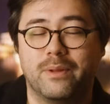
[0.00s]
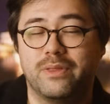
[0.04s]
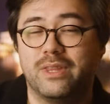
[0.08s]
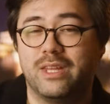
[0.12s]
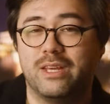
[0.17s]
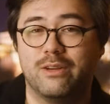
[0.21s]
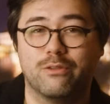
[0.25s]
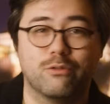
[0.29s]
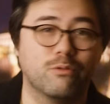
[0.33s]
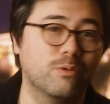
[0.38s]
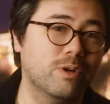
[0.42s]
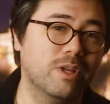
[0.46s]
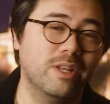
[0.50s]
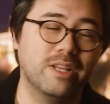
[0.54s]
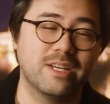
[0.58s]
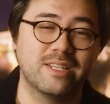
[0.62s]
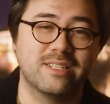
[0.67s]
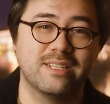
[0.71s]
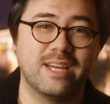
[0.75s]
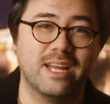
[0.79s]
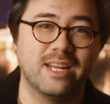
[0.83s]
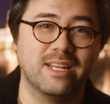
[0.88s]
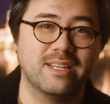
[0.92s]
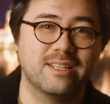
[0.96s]
But the real
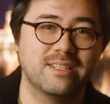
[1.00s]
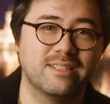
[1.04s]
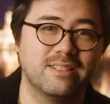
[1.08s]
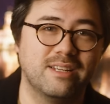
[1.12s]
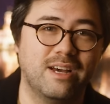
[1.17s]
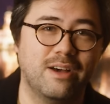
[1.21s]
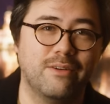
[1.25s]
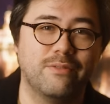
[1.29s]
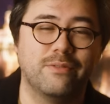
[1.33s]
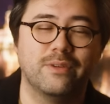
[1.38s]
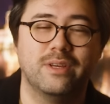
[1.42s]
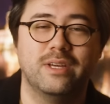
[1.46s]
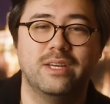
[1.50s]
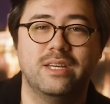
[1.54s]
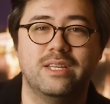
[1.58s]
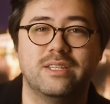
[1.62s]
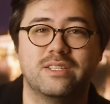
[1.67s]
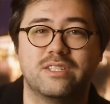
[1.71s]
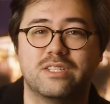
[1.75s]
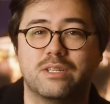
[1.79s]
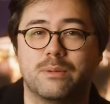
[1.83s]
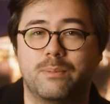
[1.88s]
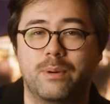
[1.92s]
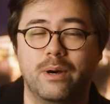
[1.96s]
exciting stuff
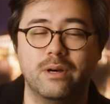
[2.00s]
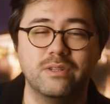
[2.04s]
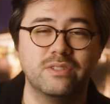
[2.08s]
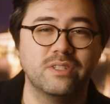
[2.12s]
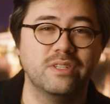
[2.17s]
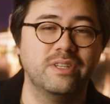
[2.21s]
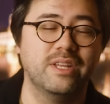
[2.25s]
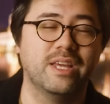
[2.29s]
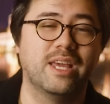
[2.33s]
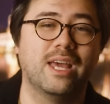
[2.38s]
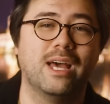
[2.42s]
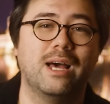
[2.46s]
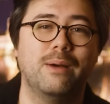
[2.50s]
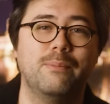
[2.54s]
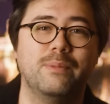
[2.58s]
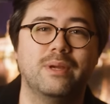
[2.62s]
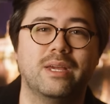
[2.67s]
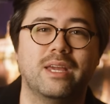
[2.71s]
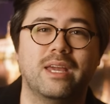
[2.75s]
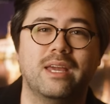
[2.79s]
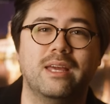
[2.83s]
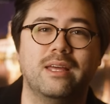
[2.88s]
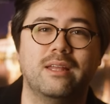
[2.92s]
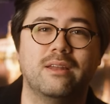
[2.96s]
is supposedly
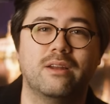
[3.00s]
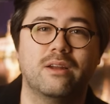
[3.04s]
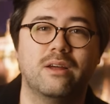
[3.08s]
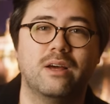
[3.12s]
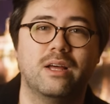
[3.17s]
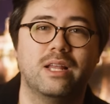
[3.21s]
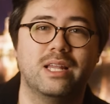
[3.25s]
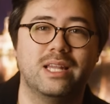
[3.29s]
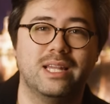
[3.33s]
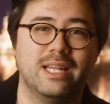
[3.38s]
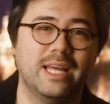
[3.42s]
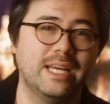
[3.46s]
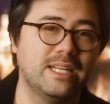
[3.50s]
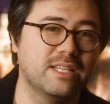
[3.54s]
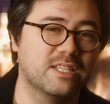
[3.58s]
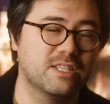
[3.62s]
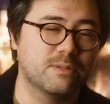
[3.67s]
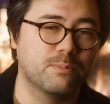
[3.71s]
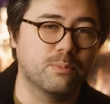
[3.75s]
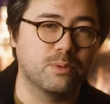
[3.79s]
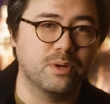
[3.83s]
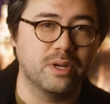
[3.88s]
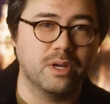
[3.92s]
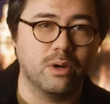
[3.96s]
coming in late
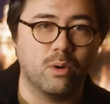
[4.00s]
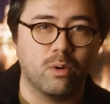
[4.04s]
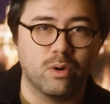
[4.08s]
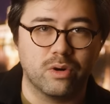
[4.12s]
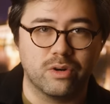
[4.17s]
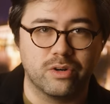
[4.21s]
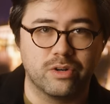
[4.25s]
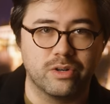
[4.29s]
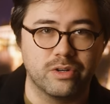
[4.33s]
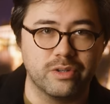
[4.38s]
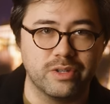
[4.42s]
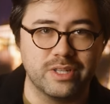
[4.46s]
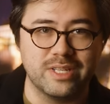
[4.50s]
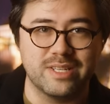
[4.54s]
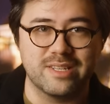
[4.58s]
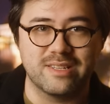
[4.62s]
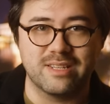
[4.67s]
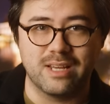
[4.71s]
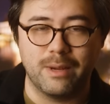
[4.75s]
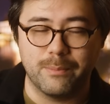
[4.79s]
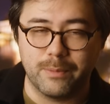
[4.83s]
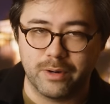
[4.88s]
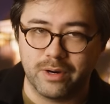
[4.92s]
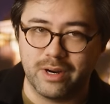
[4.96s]
spring or early
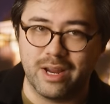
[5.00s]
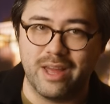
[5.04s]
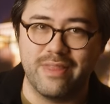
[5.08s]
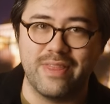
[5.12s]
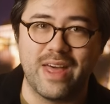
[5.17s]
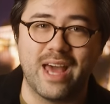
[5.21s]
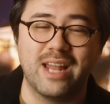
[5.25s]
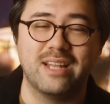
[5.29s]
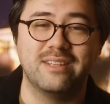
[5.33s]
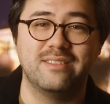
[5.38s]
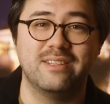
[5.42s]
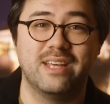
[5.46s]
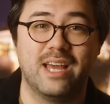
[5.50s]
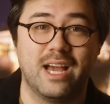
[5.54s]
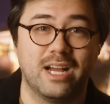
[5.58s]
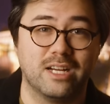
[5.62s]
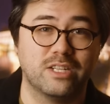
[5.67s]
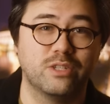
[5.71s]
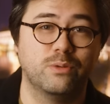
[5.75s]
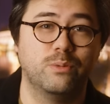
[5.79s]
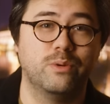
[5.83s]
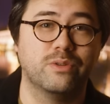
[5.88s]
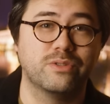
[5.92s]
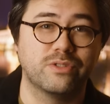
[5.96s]
summer, and that is the
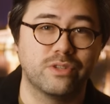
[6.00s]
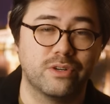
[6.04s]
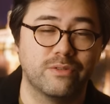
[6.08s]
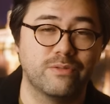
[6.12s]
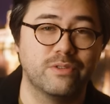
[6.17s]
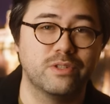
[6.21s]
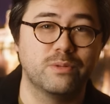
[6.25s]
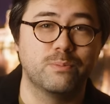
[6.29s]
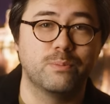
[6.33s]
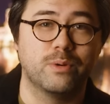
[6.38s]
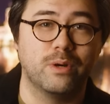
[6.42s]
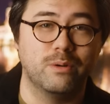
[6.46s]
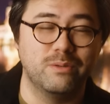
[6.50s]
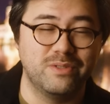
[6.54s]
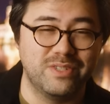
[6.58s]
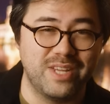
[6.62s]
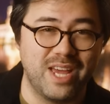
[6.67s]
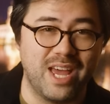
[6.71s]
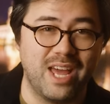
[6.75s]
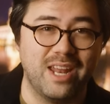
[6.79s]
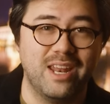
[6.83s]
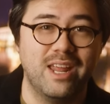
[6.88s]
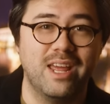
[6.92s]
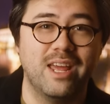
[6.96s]
actual Surface Pro
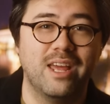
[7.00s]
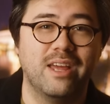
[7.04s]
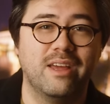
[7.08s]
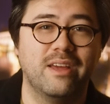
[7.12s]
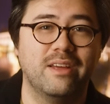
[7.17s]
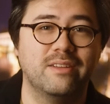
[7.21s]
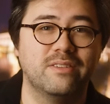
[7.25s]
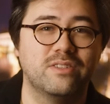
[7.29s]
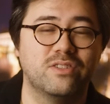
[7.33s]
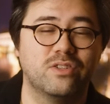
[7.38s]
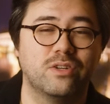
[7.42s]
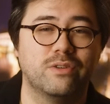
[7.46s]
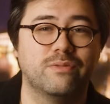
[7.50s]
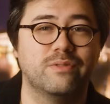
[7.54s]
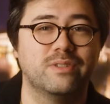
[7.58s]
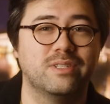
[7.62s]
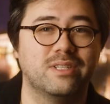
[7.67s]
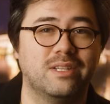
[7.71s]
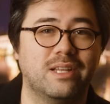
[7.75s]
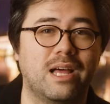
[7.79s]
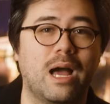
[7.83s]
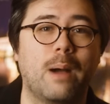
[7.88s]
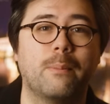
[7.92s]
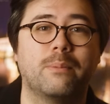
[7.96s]
10 and
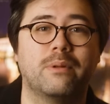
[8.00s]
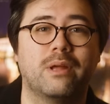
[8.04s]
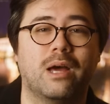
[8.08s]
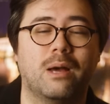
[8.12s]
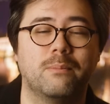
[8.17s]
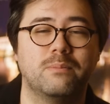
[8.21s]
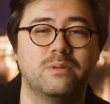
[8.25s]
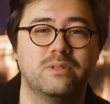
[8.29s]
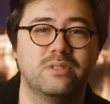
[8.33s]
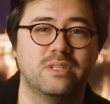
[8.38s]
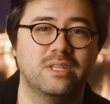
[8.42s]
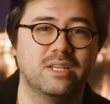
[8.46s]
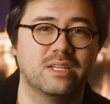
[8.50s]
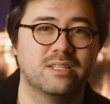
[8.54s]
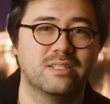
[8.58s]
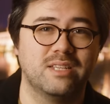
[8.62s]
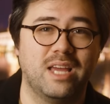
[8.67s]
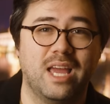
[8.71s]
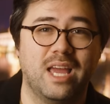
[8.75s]
Surface Laptop 6.